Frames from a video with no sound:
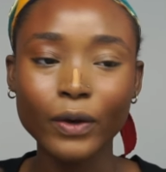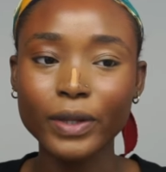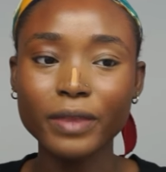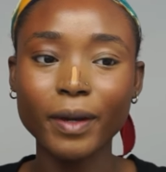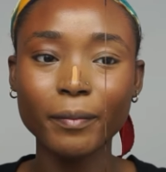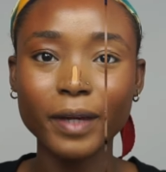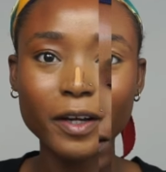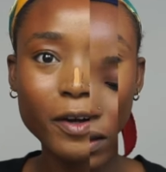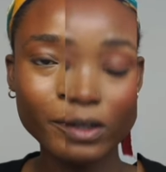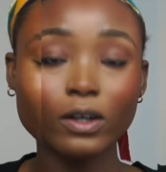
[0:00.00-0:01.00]
with my
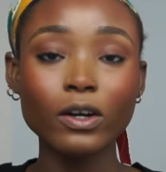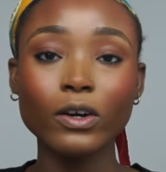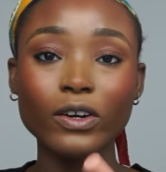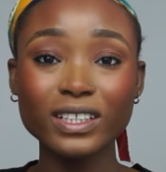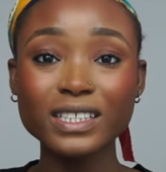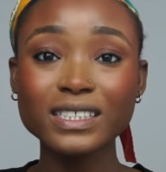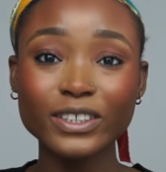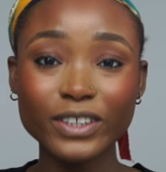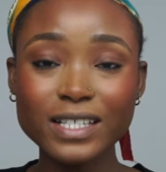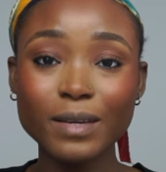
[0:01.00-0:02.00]
makeup. And
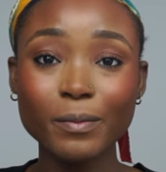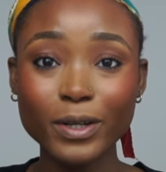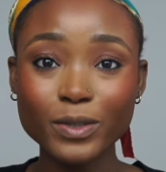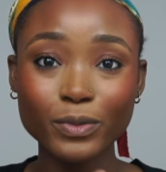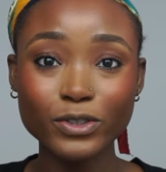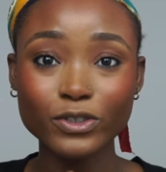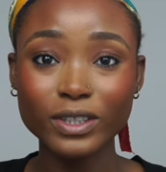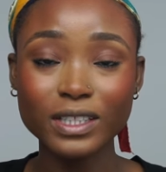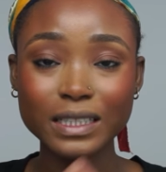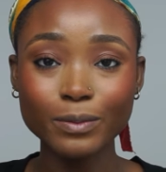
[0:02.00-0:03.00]
honestly, you guys, I'm about to put you
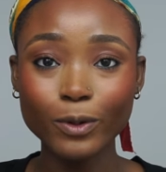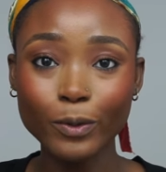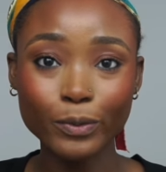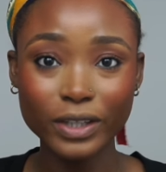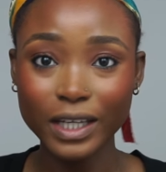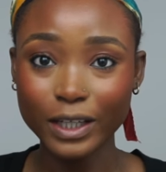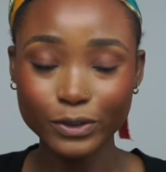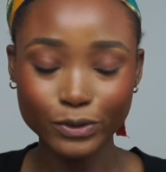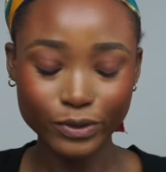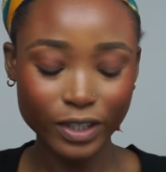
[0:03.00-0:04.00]
on this lip combo that I
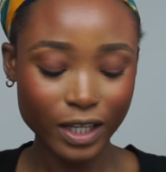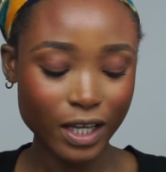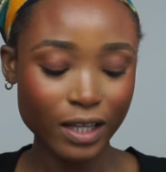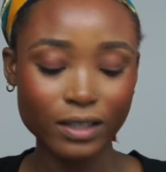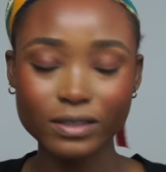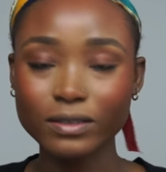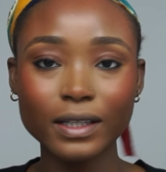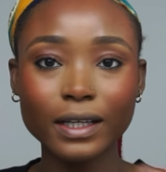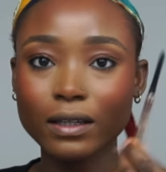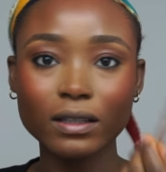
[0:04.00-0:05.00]
do. So
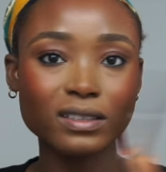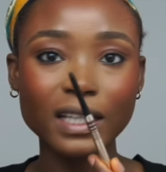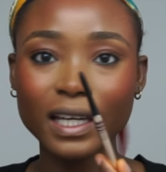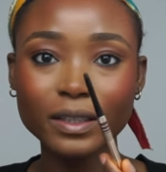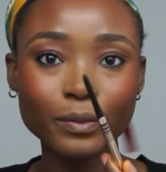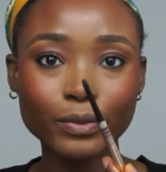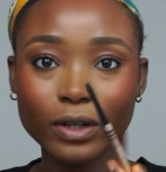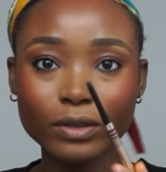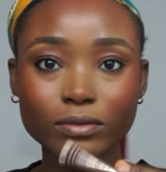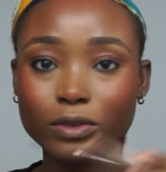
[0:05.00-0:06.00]
like, take any
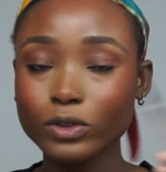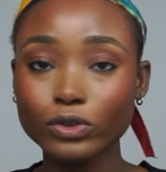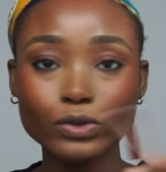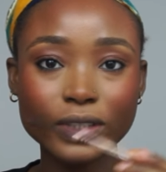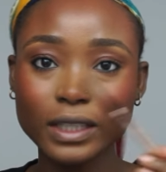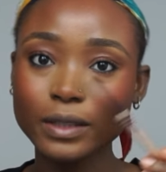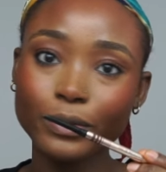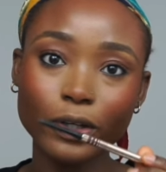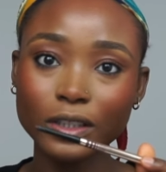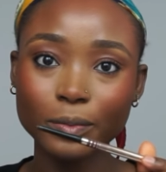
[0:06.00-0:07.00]
brown, use any
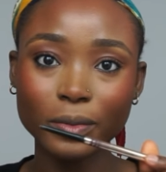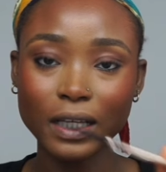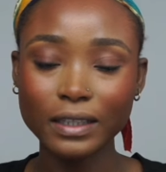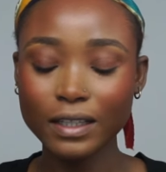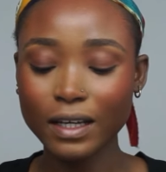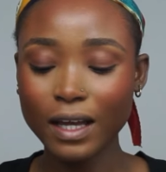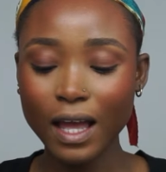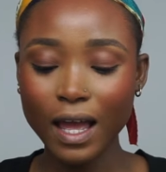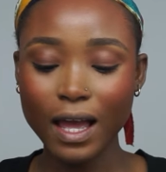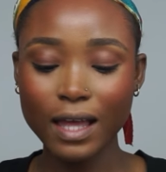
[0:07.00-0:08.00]
brown lip liner,
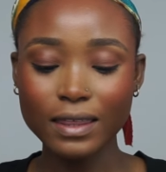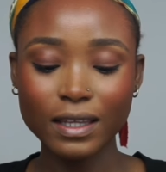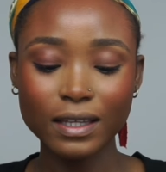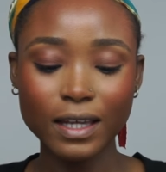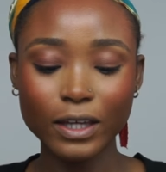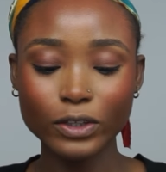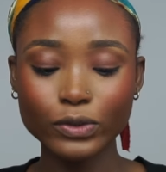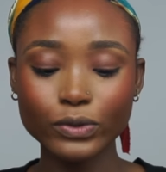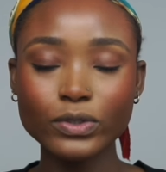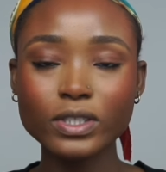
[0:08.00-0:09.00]
and then I
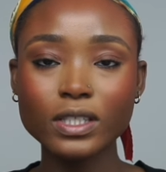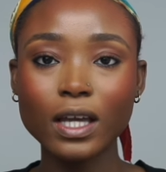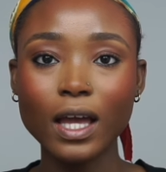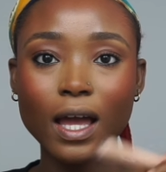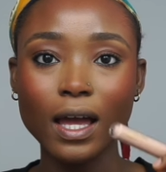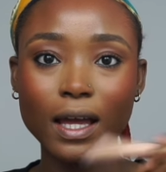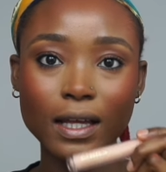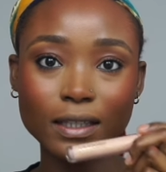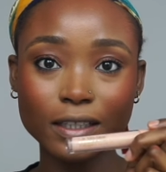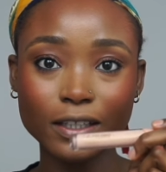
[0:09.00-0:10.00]
use
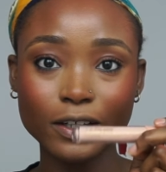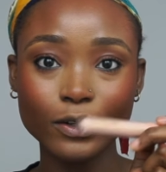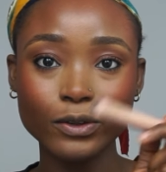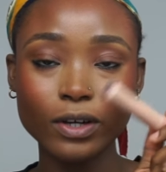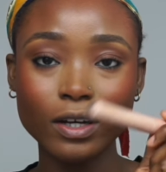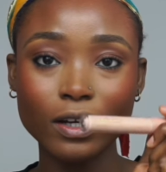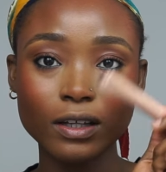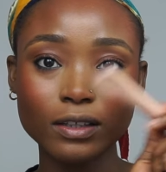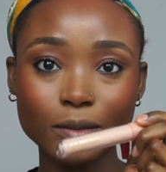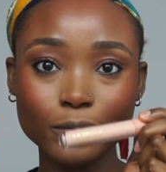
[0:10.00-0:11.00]
LA Girl
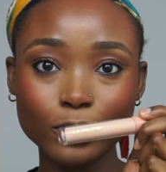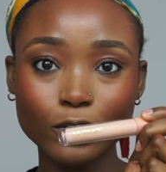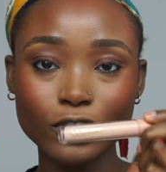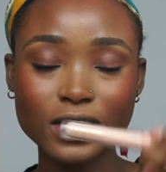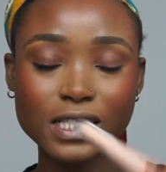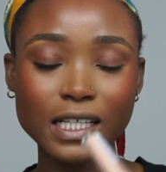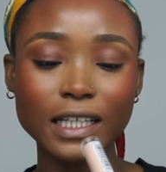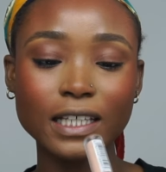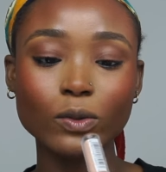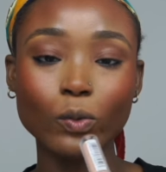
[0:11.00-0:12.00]
lip gloss
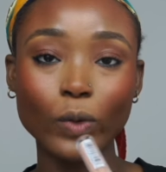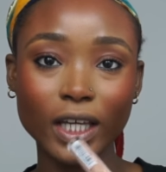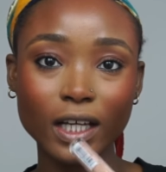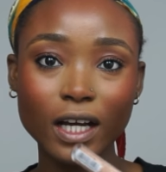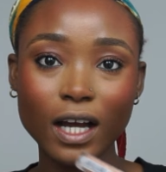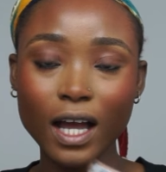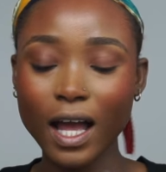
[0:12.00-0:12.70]
in Wink.